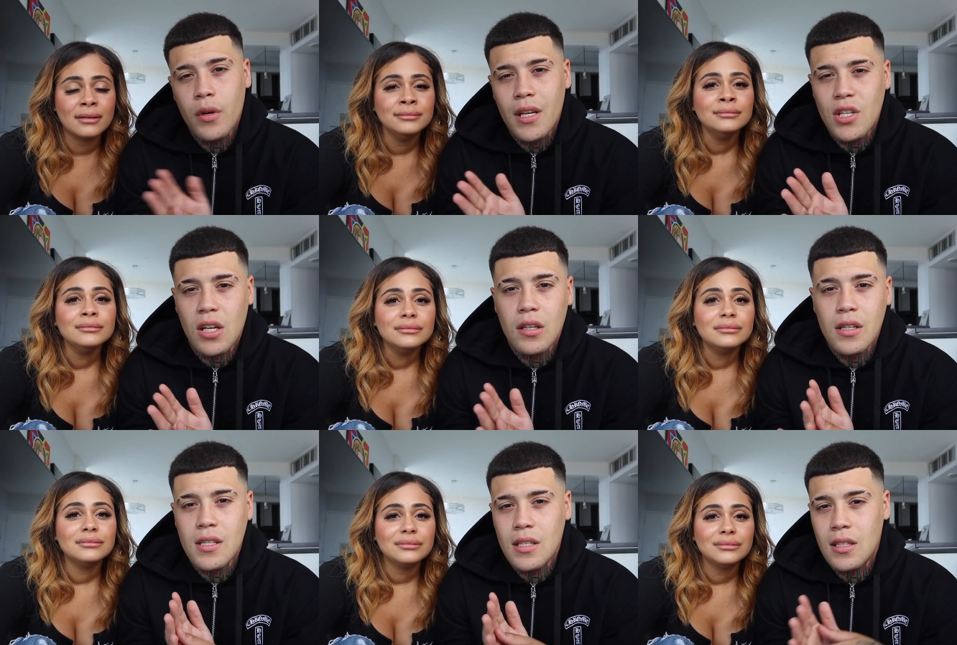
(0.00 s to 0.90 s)
Speaker 1: with
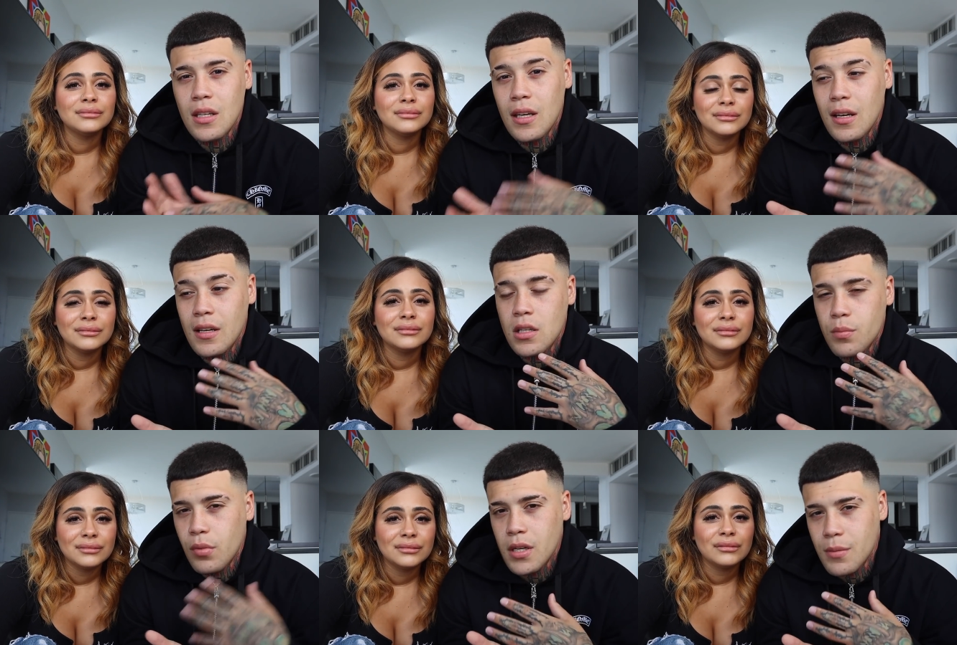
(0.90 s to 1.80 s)
Angelica to like
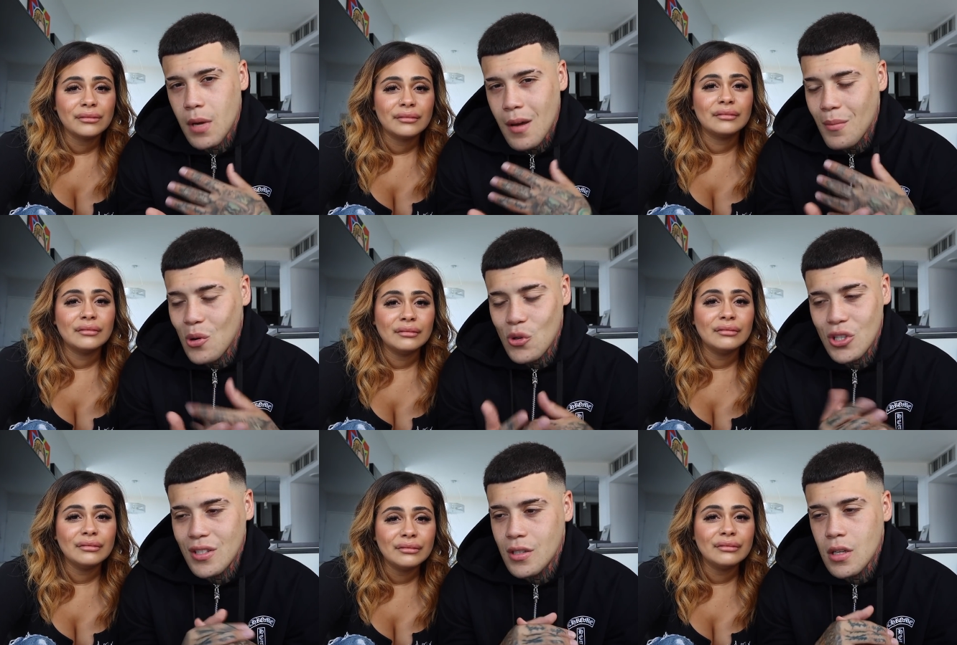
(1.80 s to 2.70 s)
express my
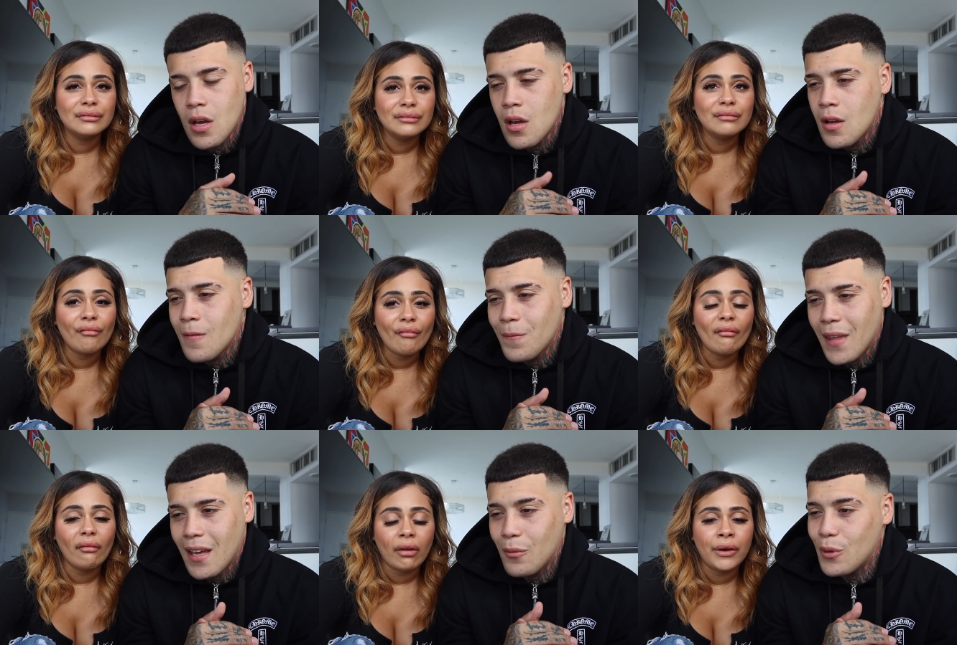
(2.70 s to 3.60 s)
emotions.
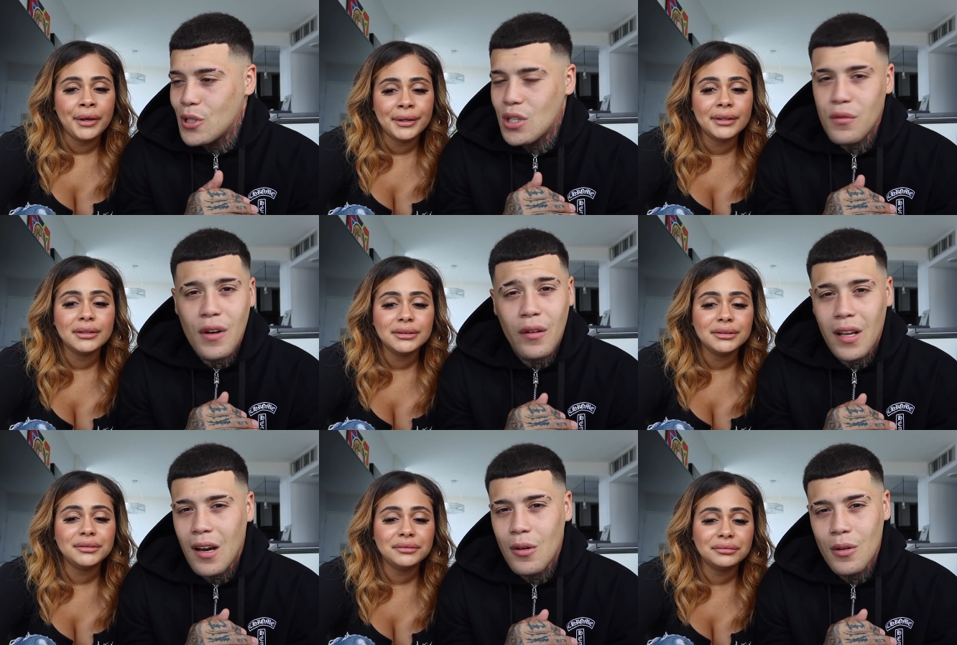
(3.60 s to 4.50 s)
And when she
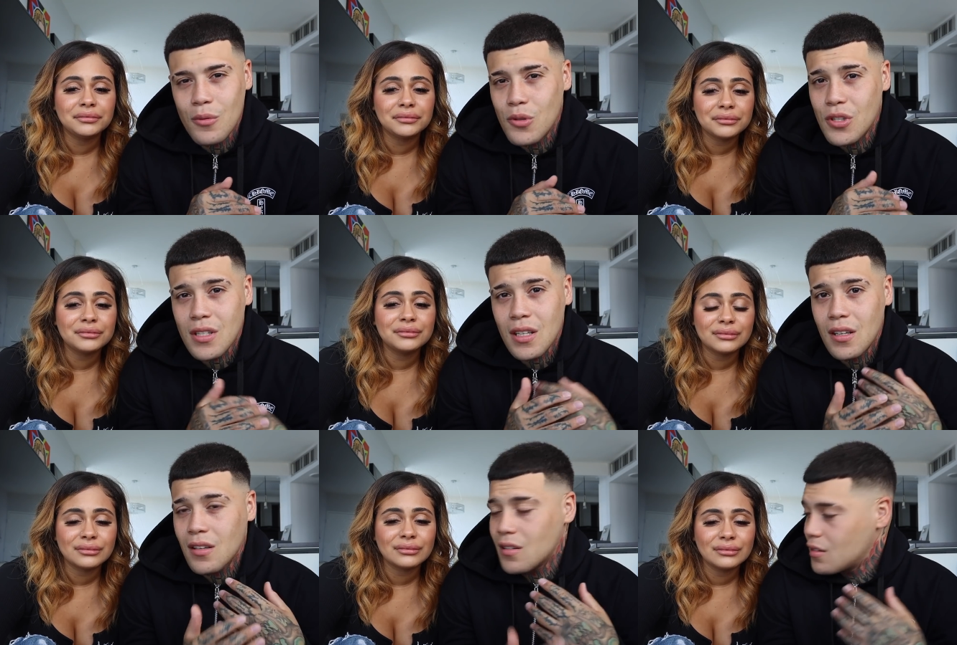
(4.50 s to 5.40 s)
found out, it was just
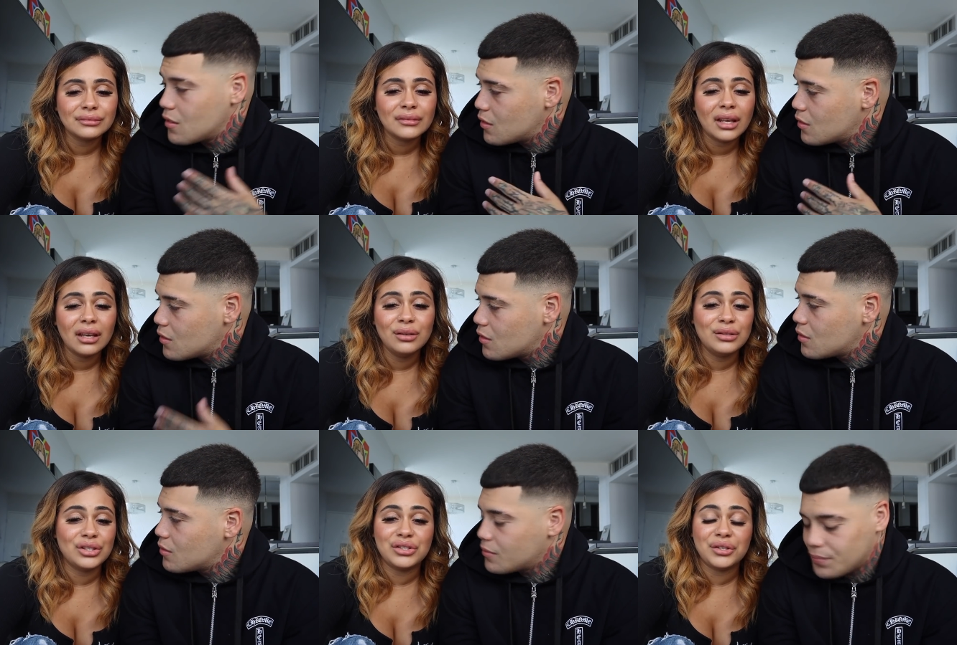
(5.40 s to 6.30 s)
like
Speaker 2: it
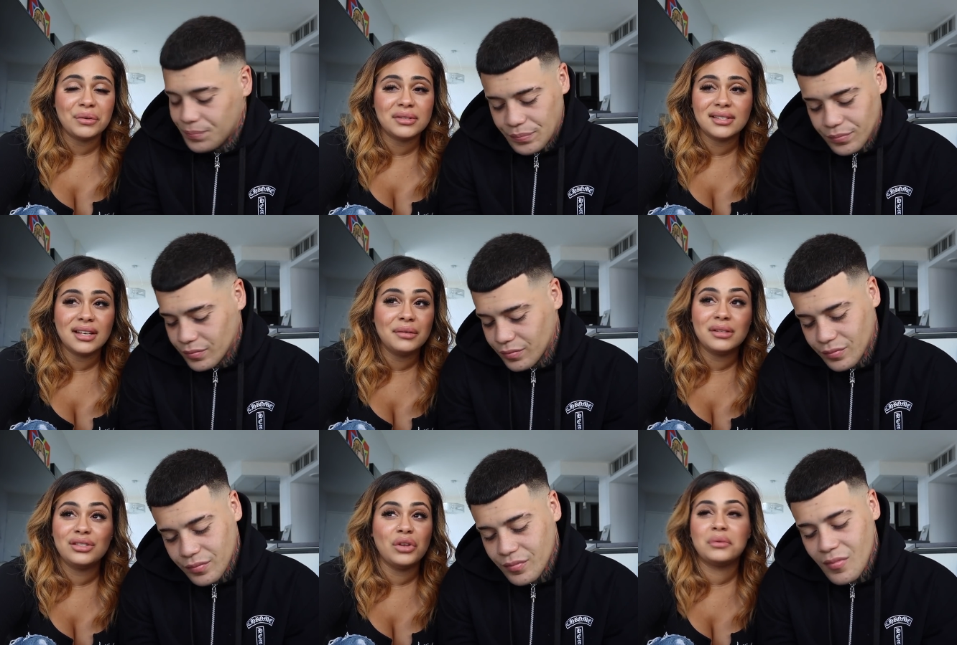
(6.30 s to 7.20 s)
was just so it
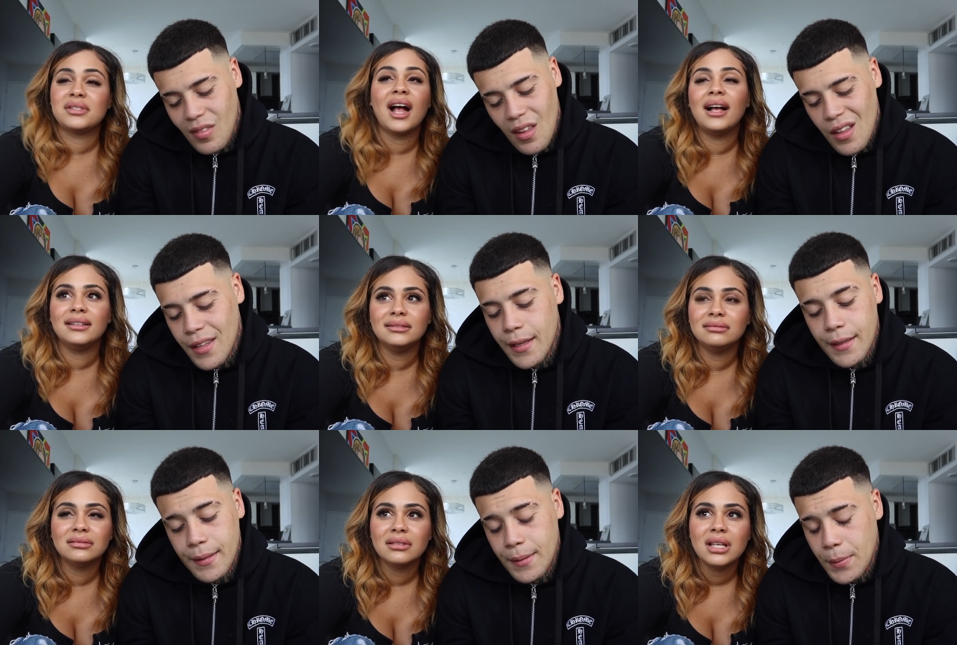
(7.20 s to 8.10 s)
was so sad
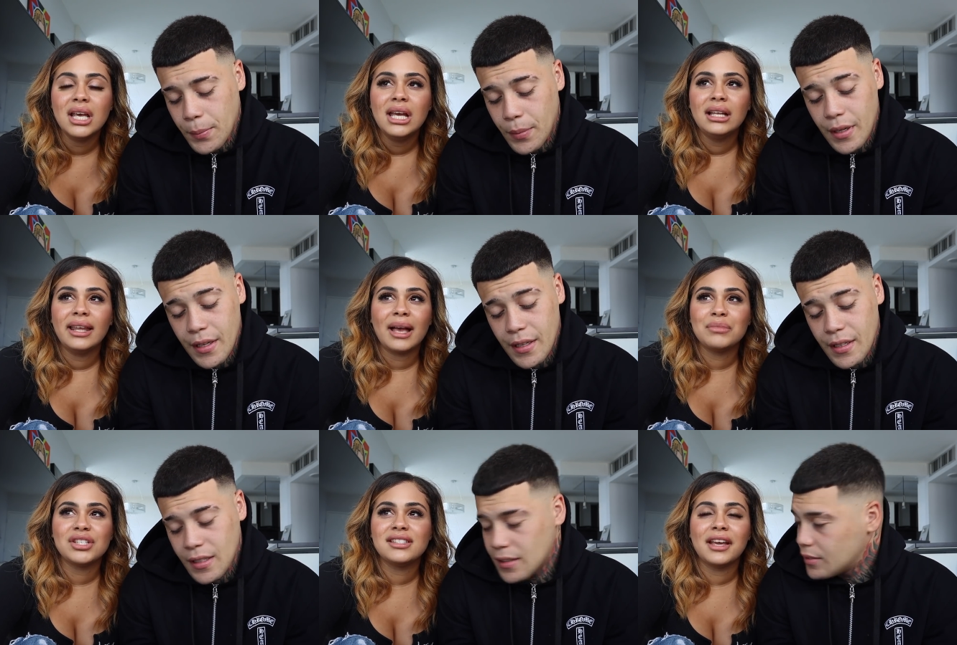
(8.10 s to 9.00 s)
yeah but like,
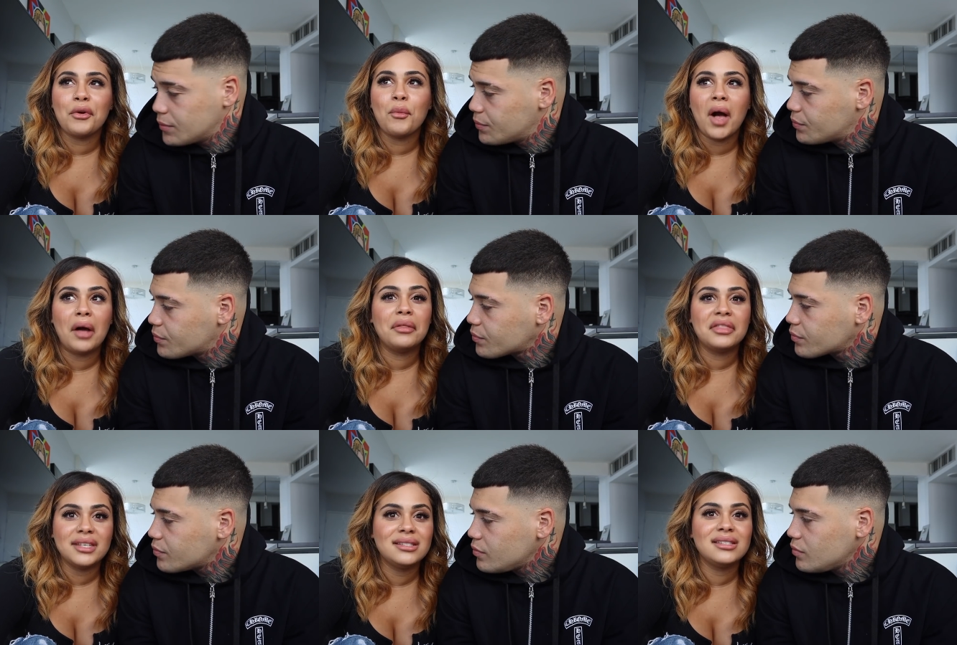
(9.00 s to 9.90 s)
i'm just like
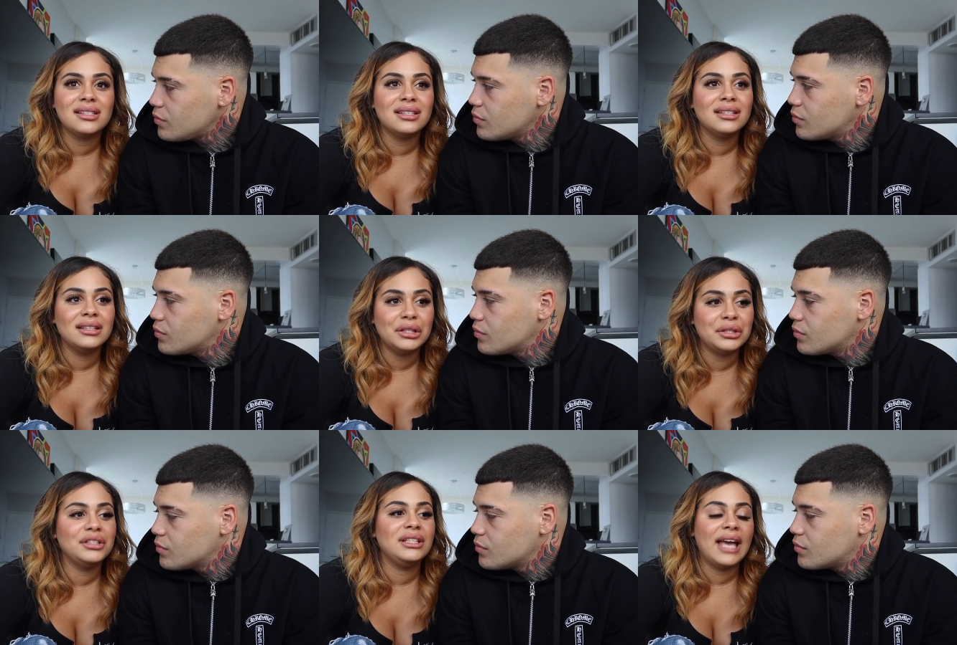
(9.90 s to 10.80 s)
wow this
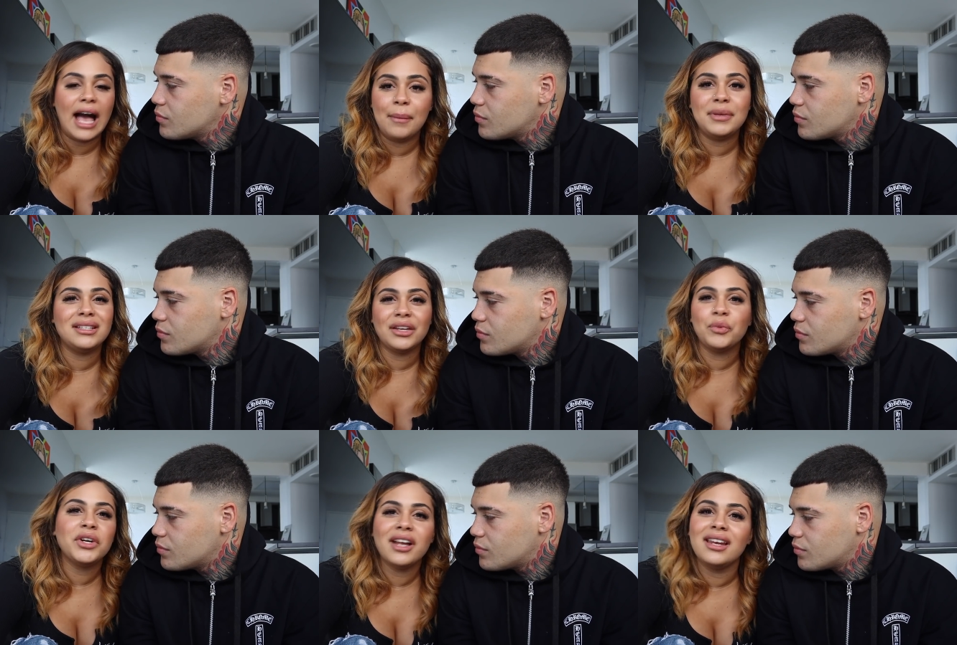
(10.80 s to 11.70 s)
literally happened
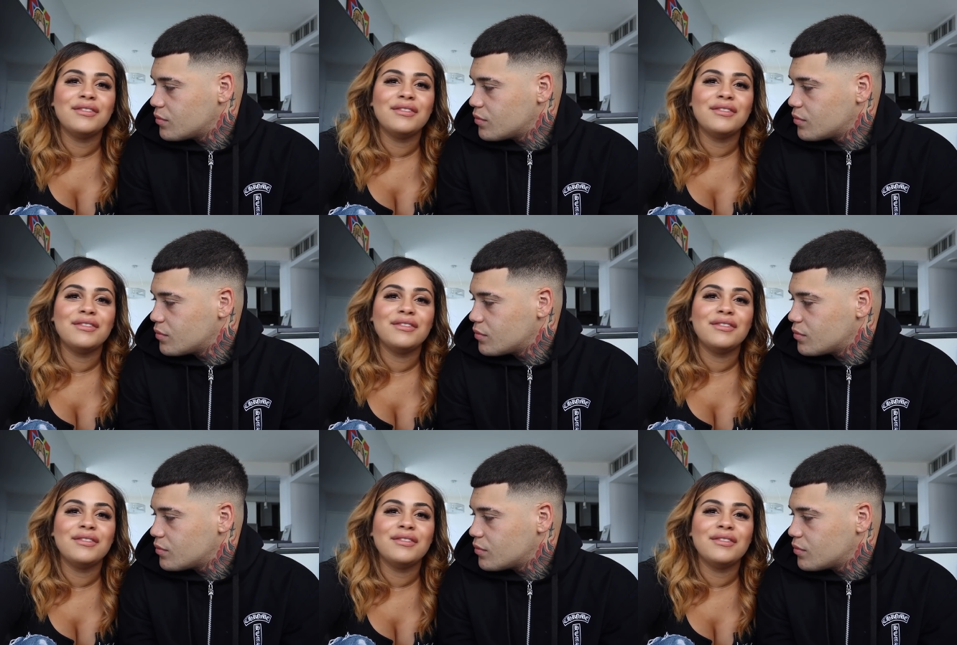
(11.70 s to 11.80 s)
and we're not